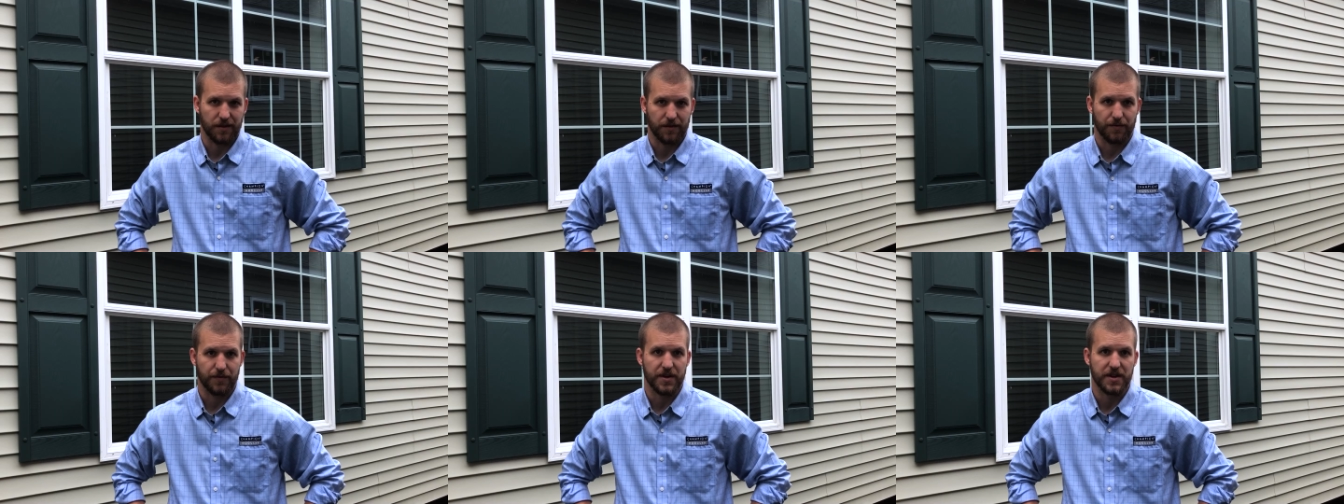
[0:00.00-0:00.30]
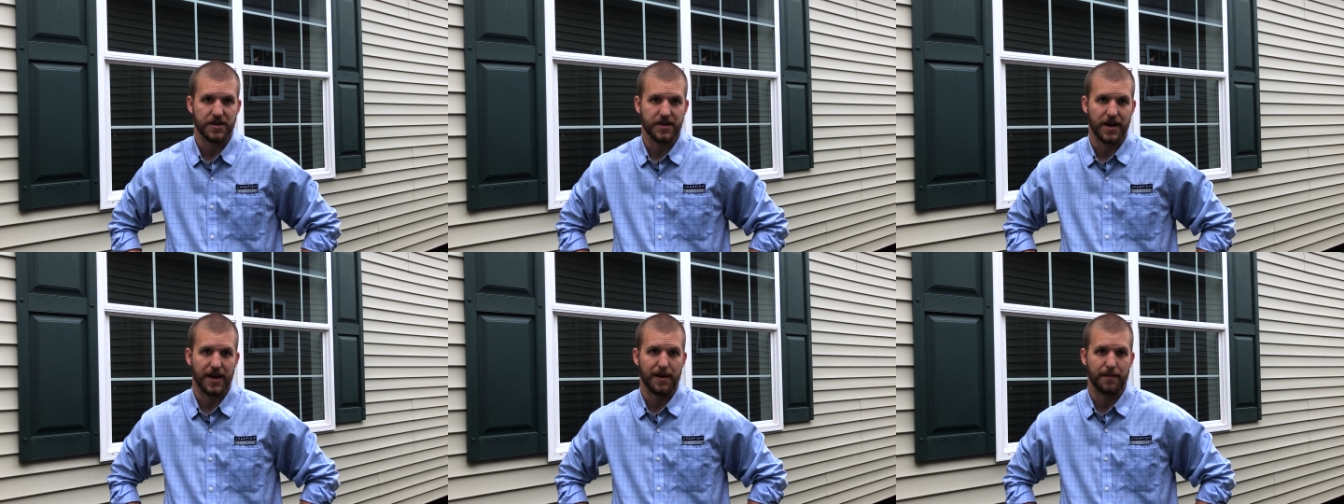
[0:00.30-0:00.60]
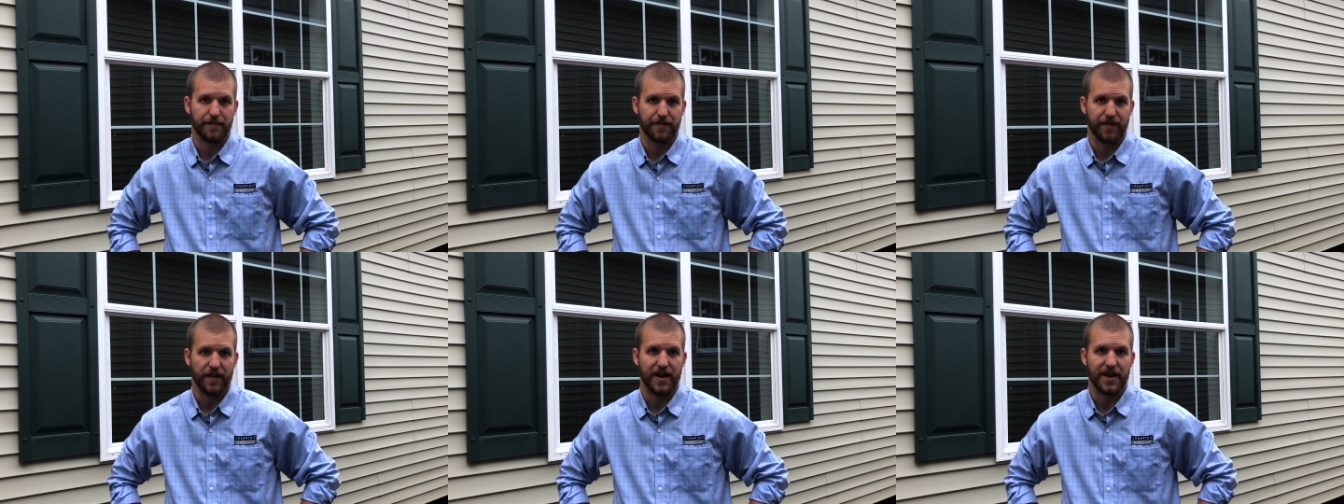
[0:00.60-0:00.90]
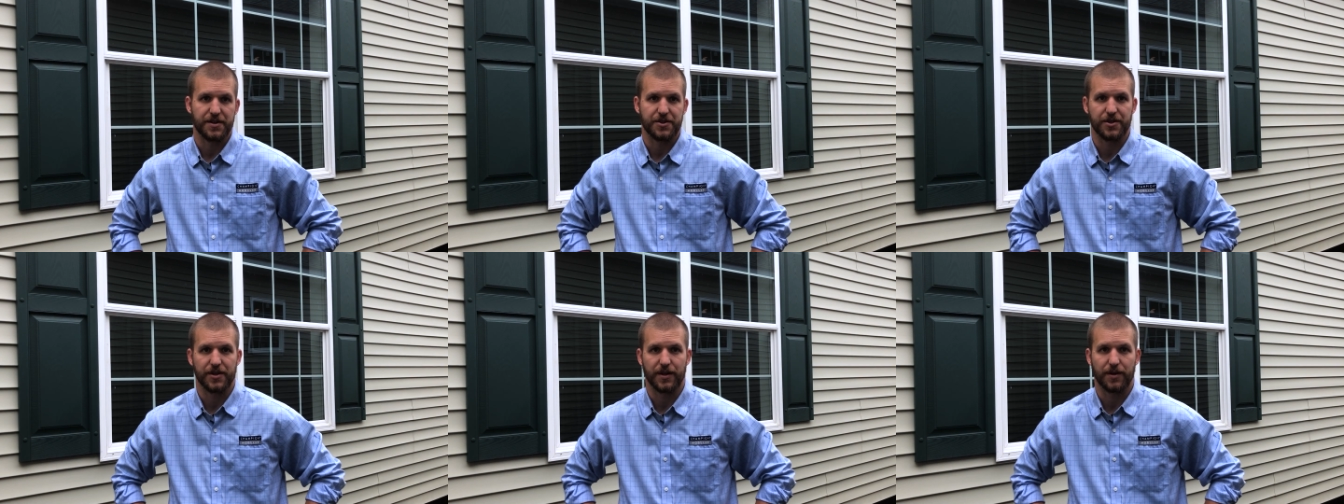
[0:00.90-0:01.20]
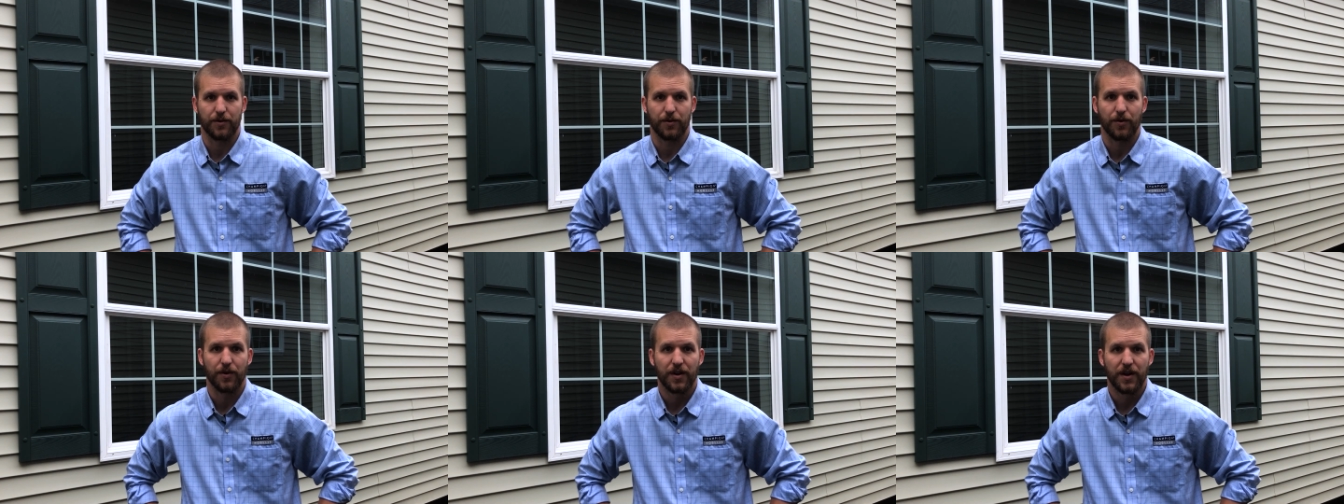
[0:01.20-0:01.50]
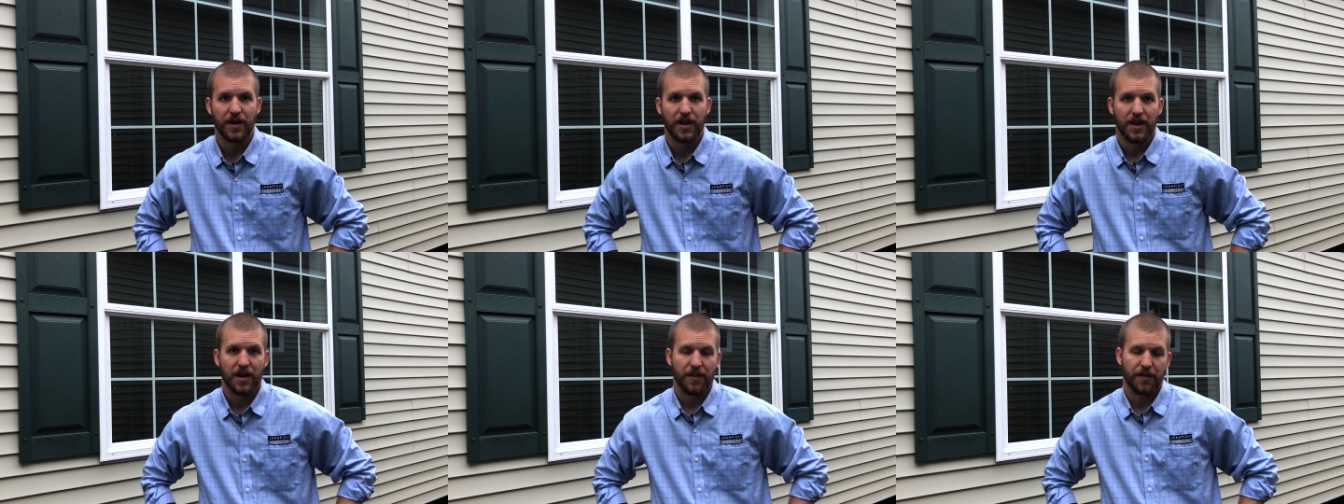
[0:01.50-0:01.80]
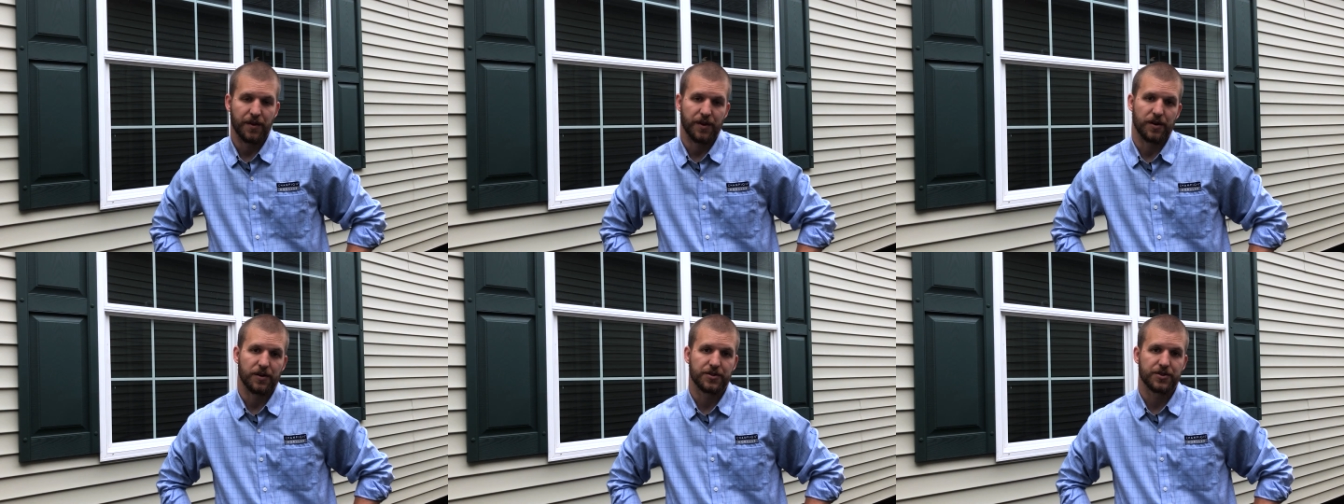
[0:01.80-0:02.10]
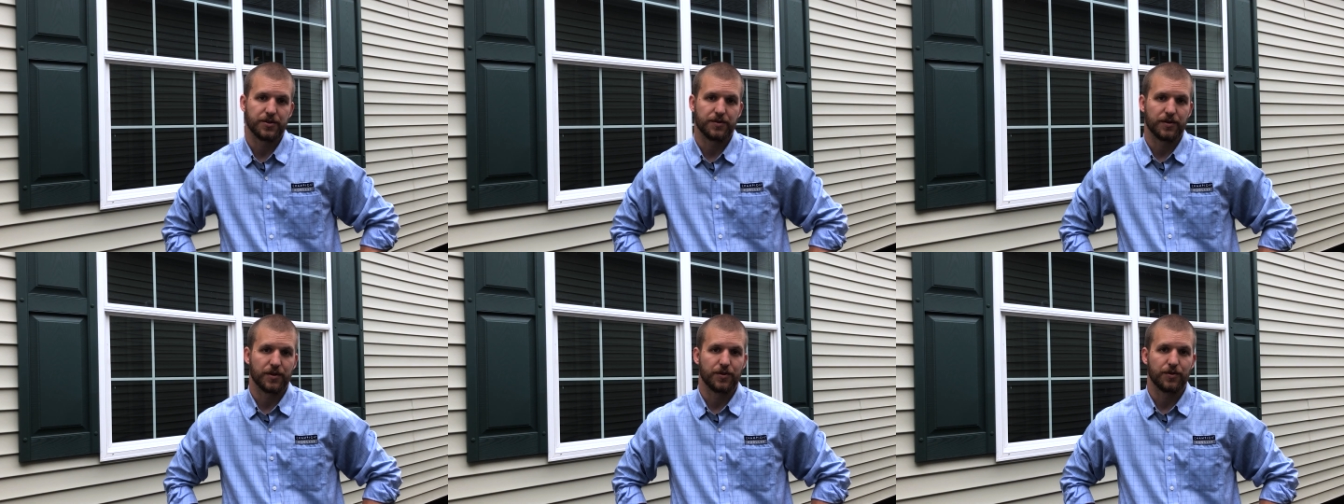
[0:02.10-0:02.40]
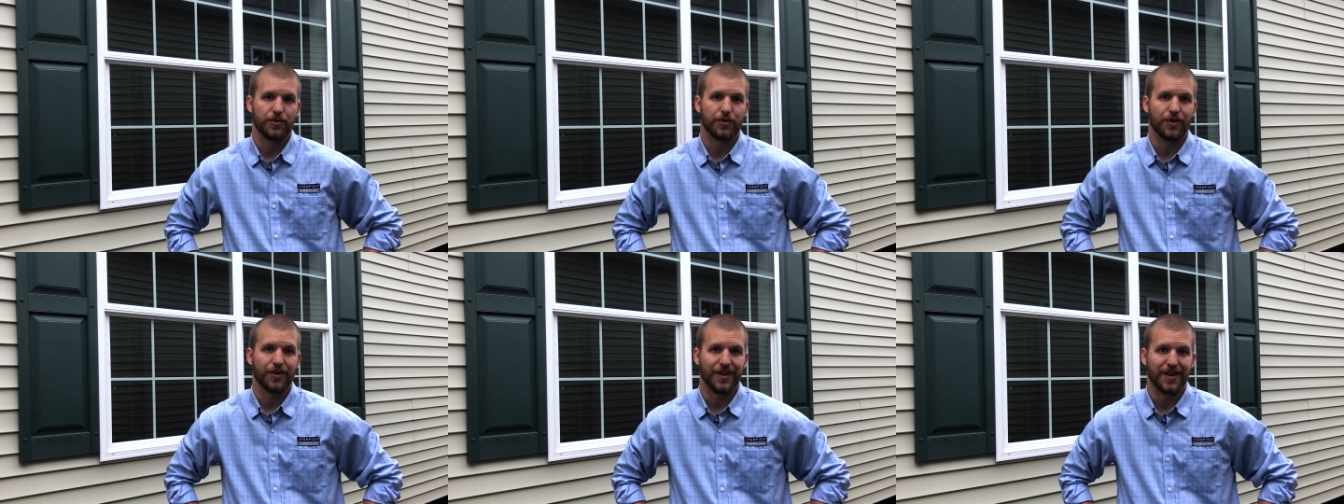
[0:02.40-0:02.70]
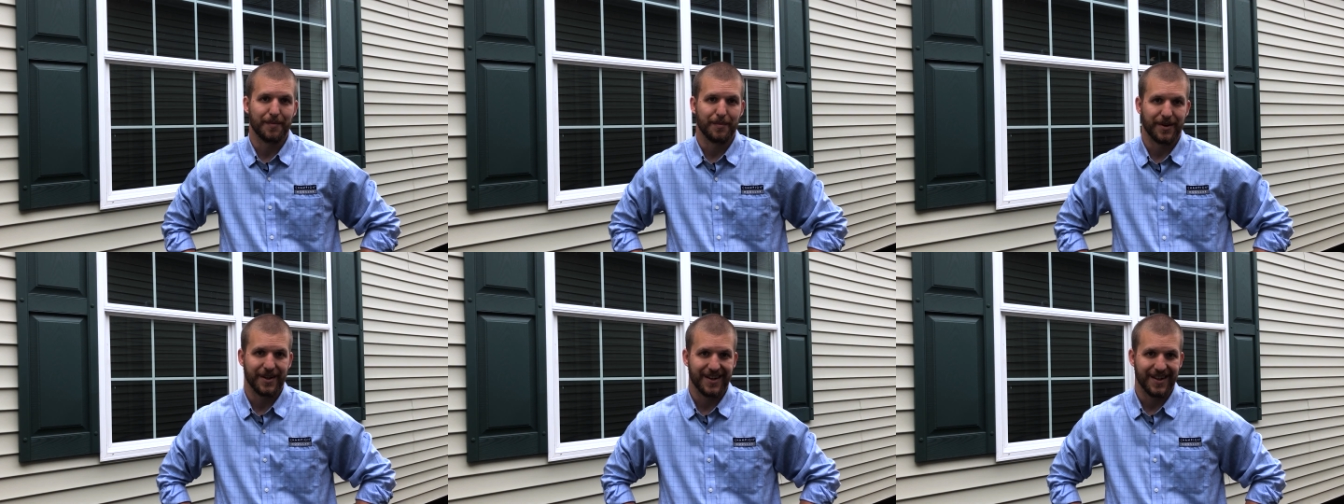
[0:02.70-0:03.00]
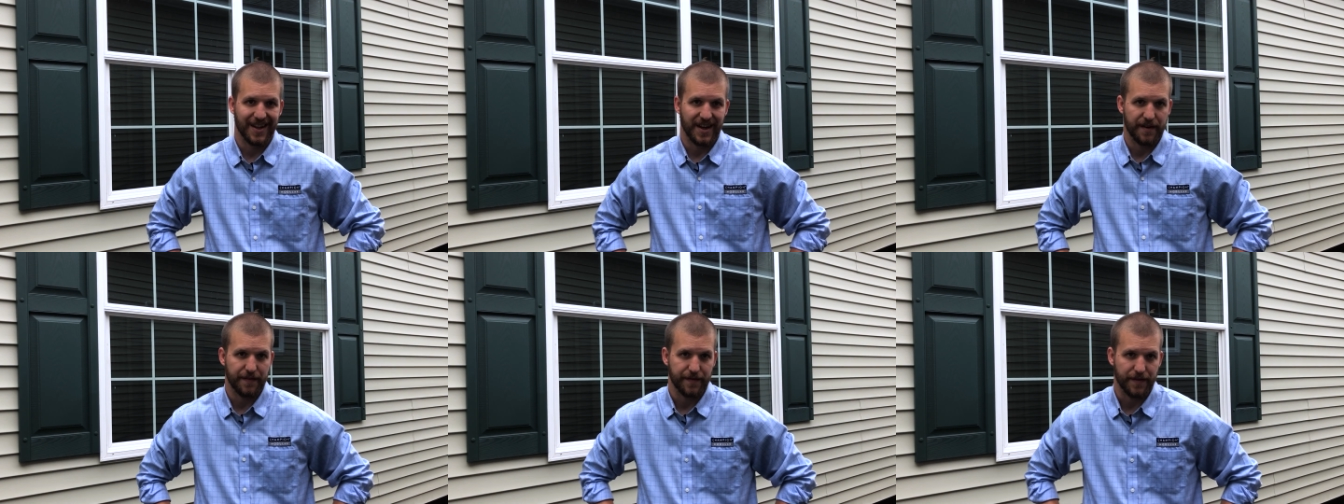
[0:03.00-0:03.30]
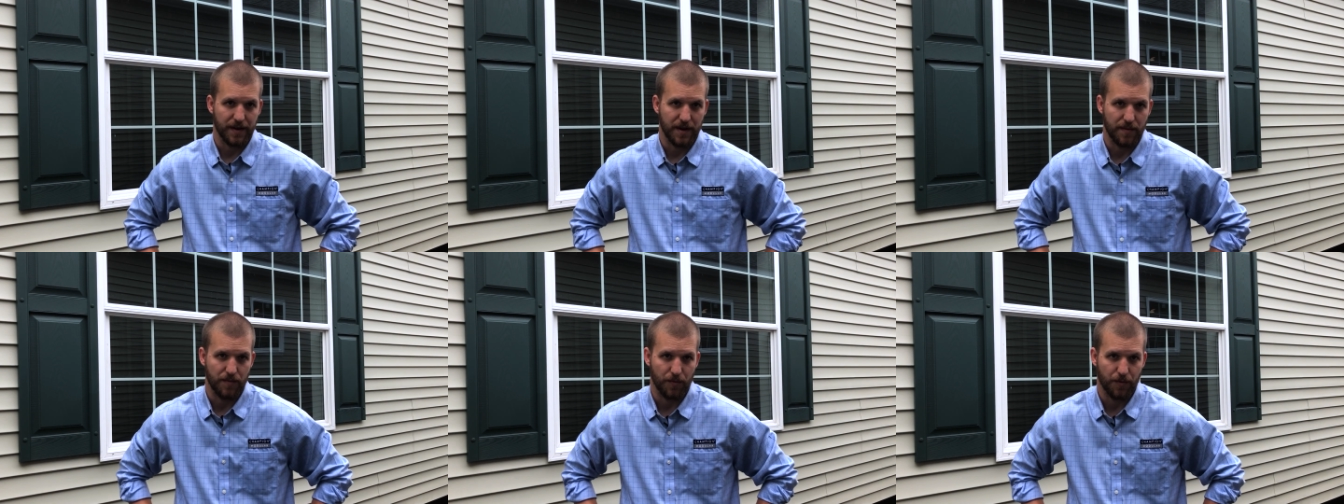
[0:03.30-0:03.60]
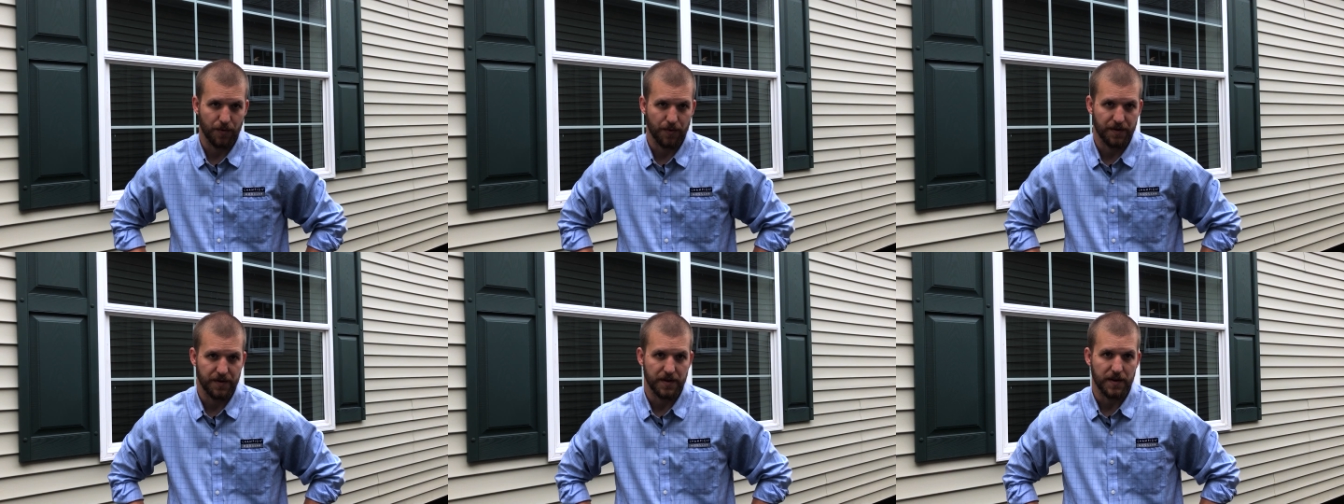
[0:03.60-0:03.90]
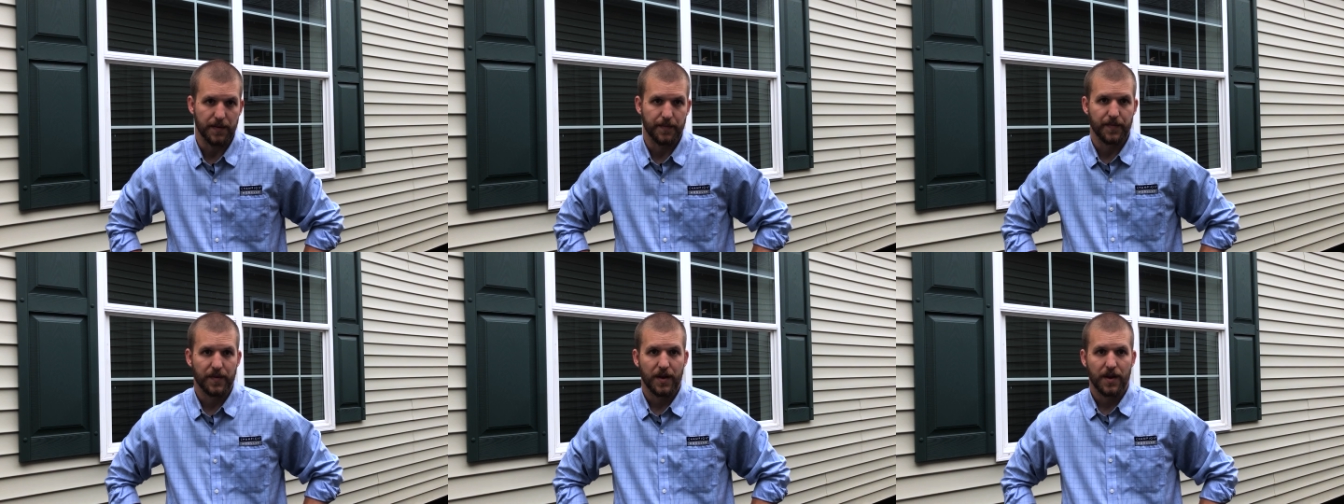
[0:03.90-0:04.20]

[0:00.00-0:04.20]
three-tab flat shingle. They also include a limited lifetime warranty.